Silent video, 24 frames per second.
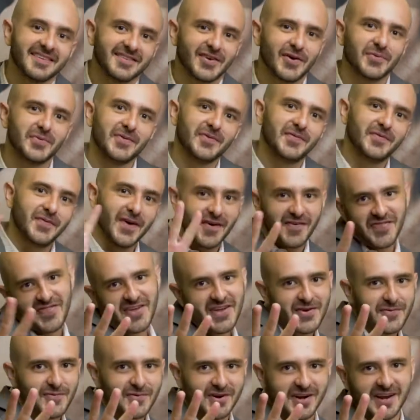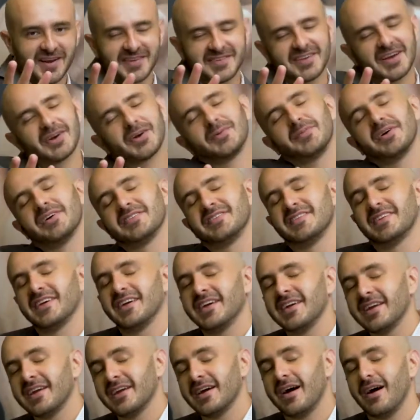So the fifth thing we're gonna talk about
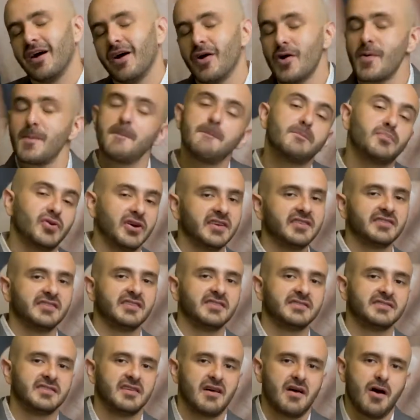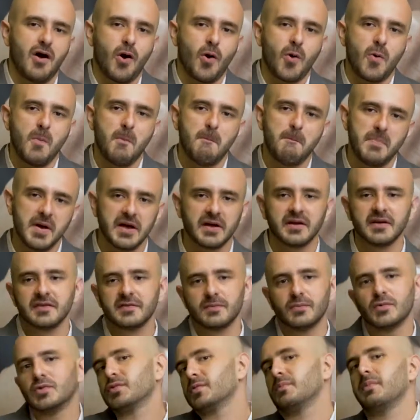today are bracelets, our biggest,
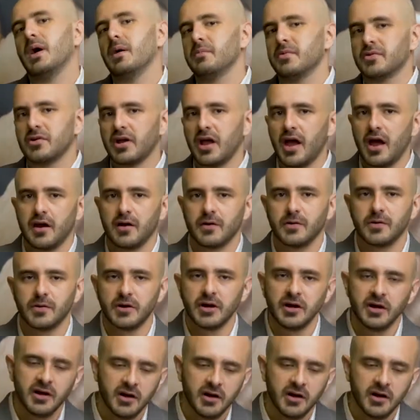most popular category.